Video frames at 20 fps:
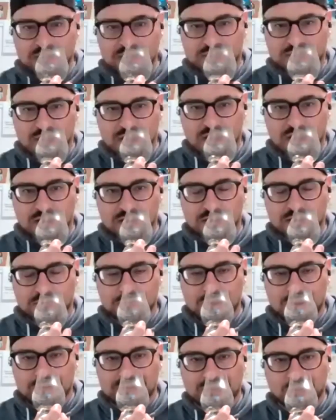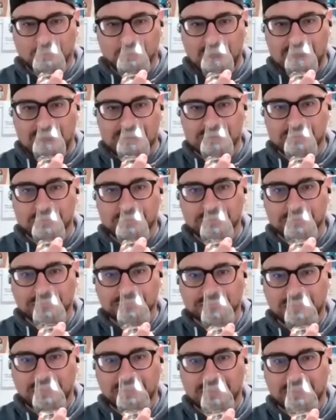just, it's a uh, maybe it's a wagyu
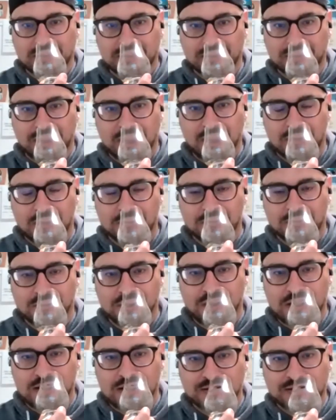uh, cow or